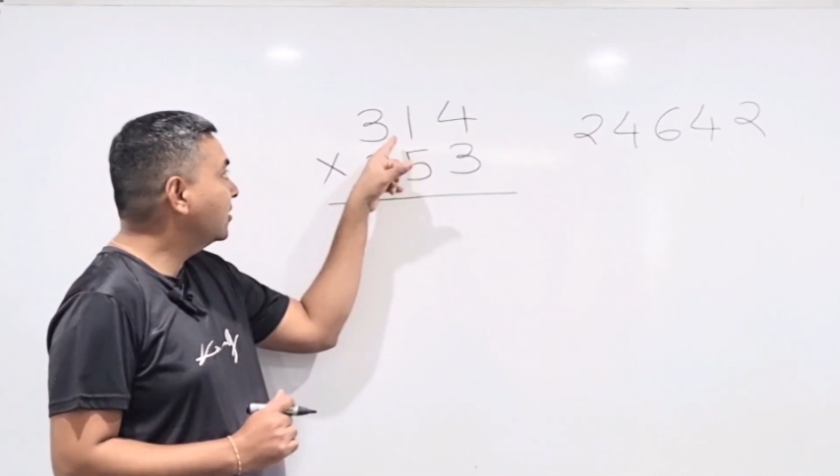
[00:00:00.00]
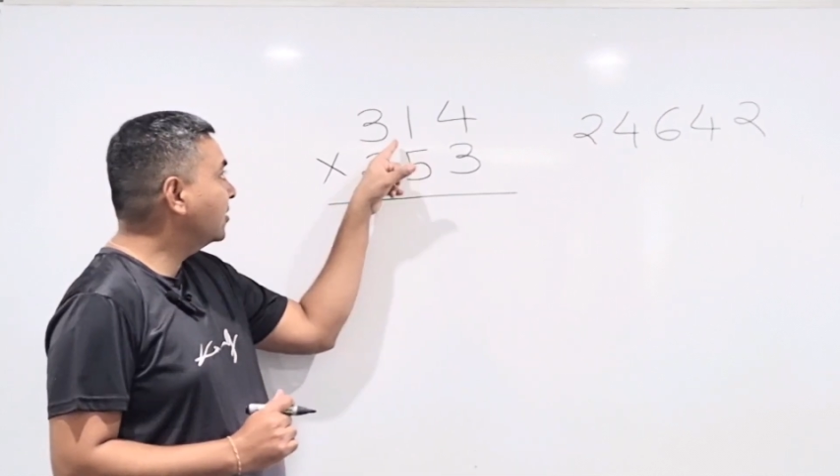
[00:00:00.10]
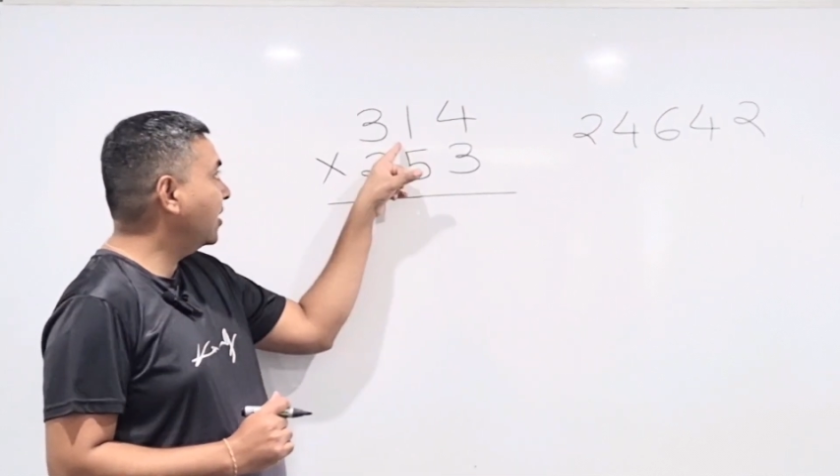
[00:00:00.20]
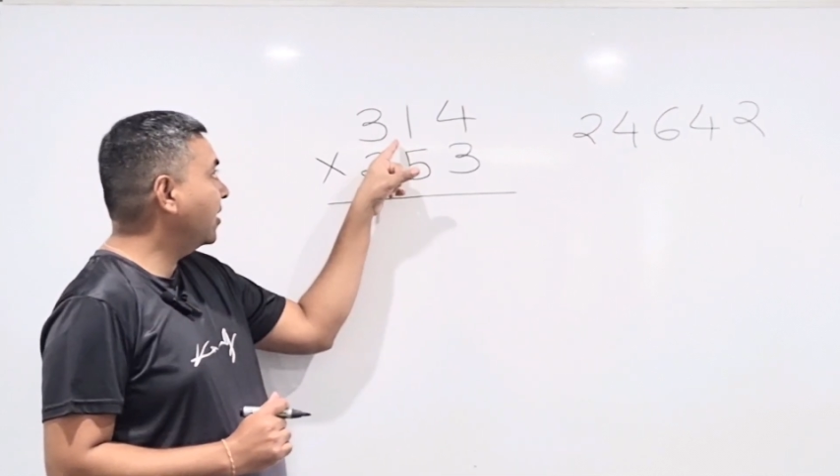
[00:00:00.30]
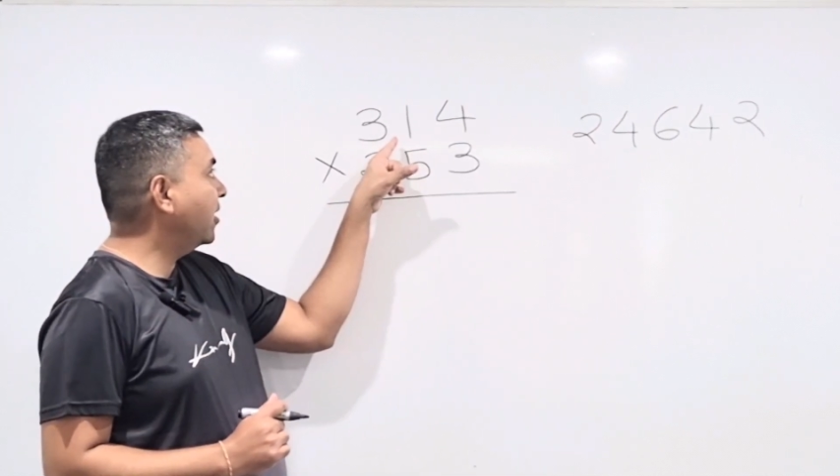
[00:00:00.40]

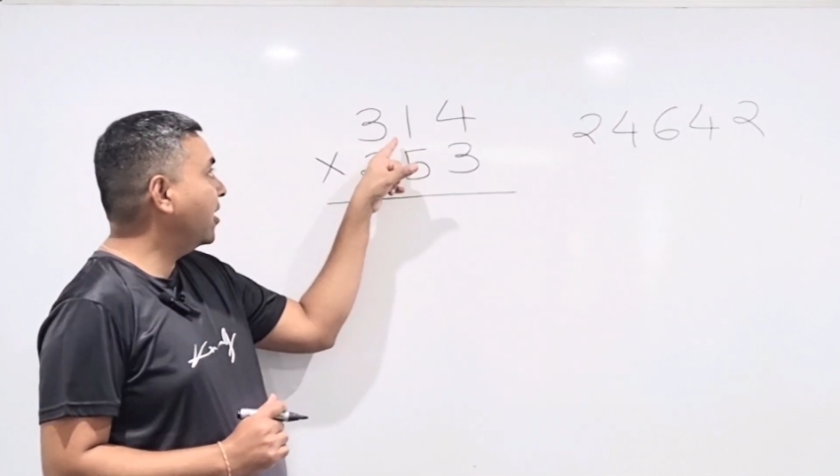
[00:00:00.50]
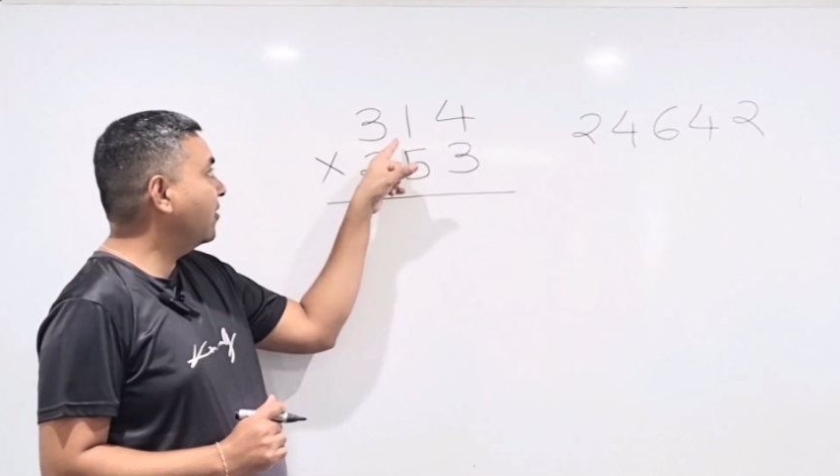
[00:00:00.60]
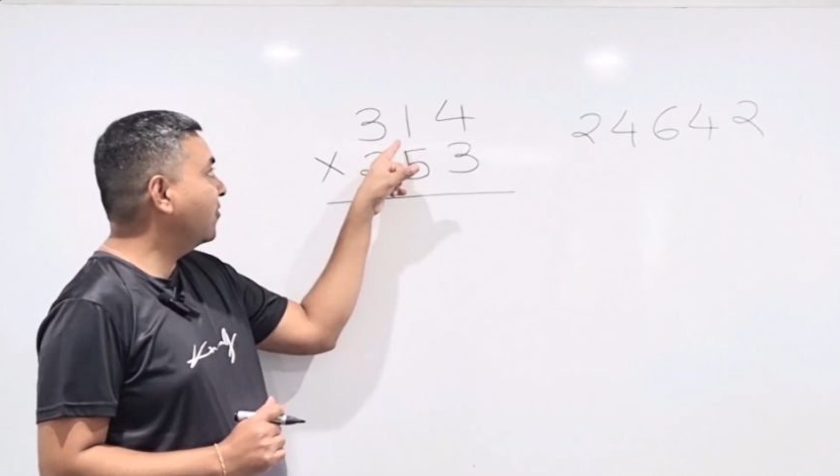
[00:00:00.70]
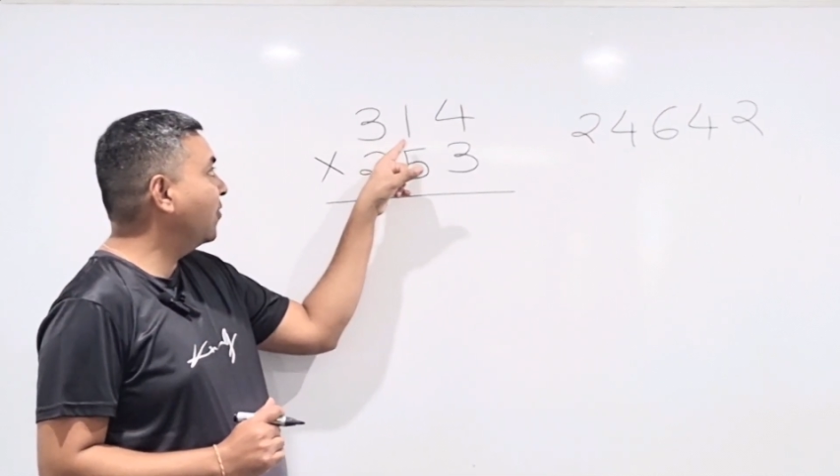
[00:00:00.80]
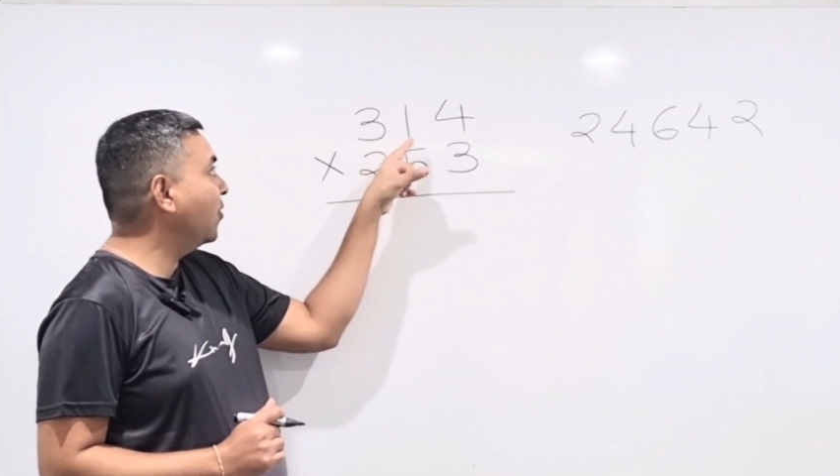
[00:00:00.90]

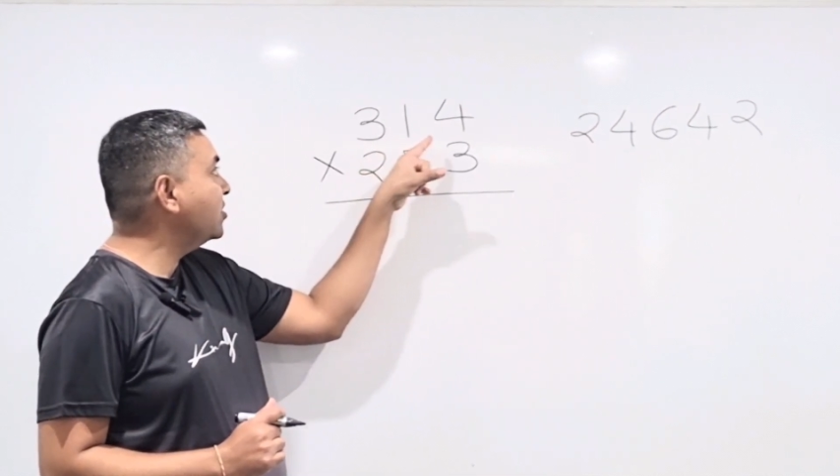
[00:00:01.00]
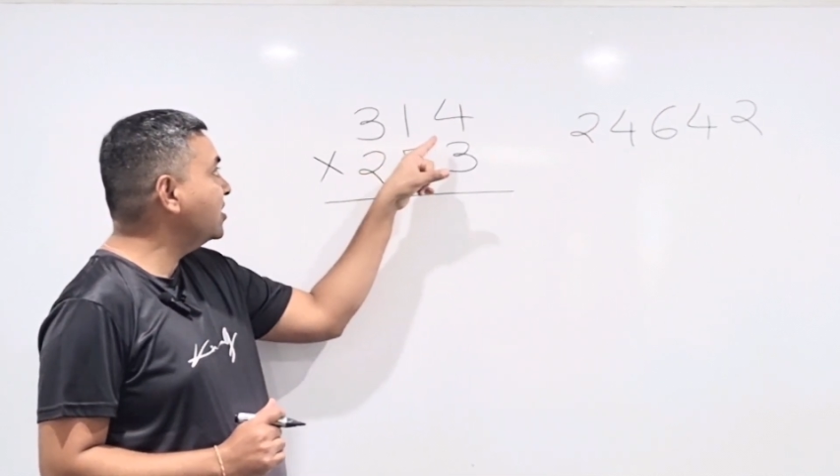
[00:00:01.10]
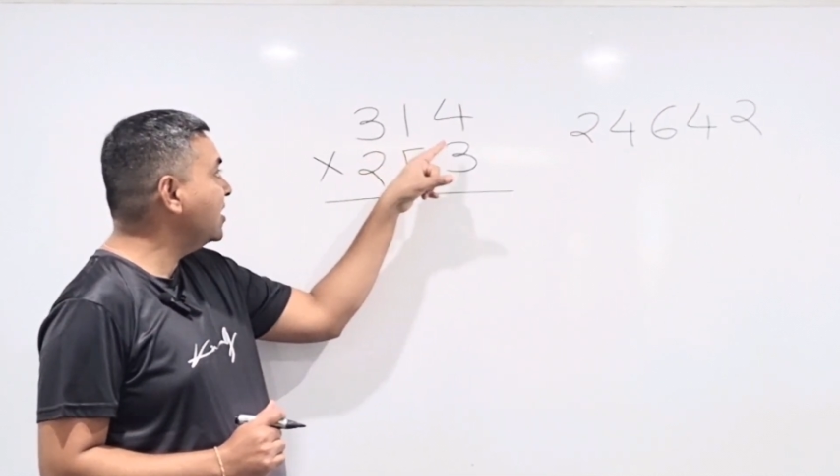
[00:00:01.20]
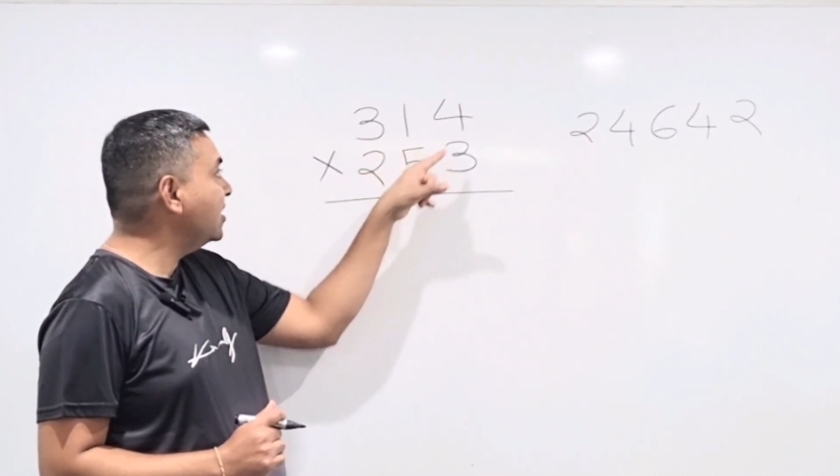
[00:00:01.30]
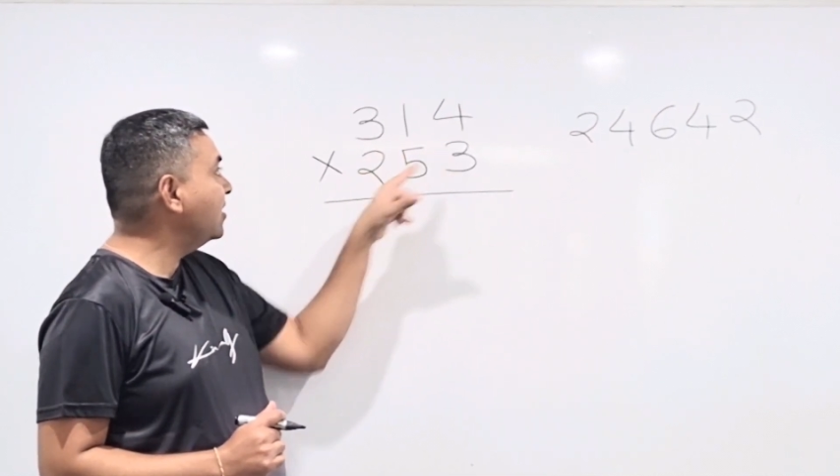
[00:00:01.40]

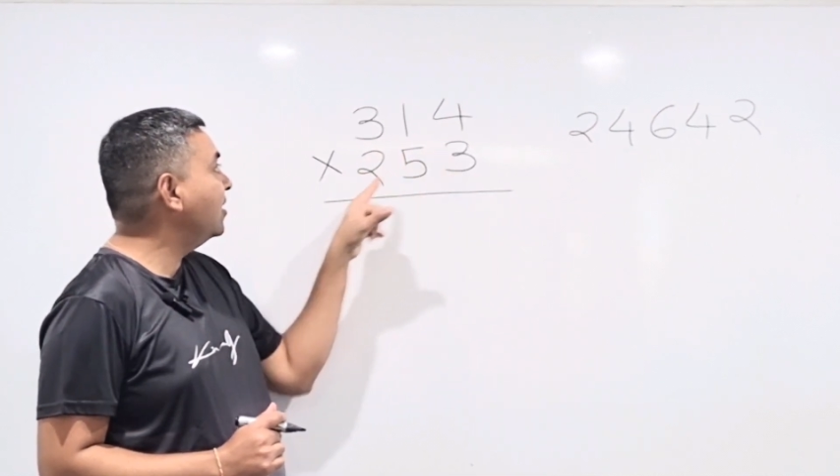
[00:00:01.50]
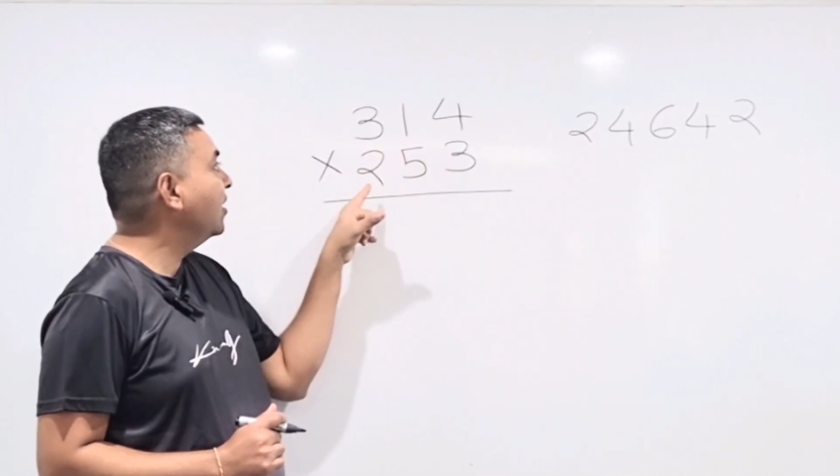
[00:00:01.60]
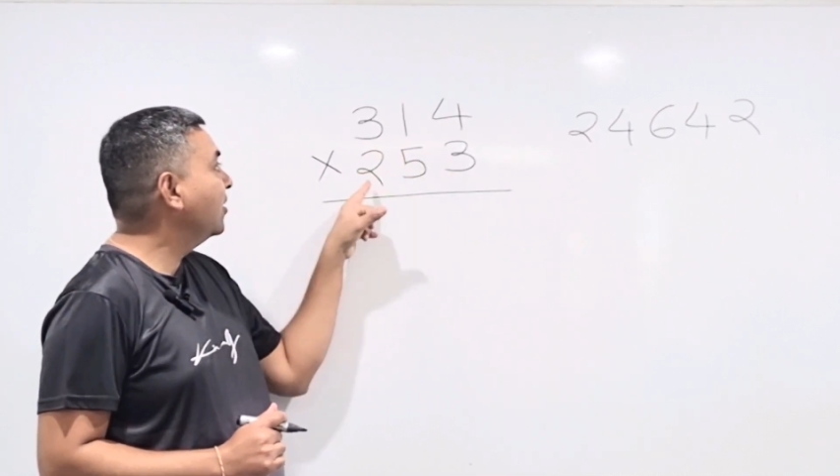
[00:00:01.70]
314